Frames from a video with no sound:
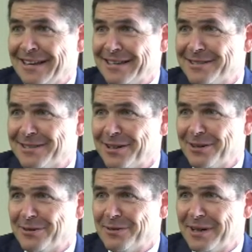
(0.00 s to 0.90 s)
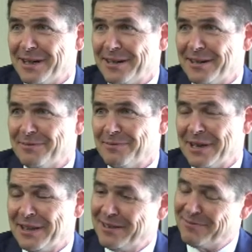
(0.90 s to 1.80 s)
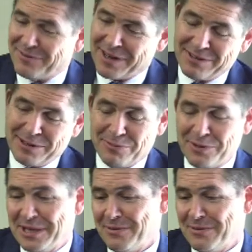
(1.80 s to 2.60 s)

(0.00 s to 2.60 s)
And so, um, and then, fi- and then we.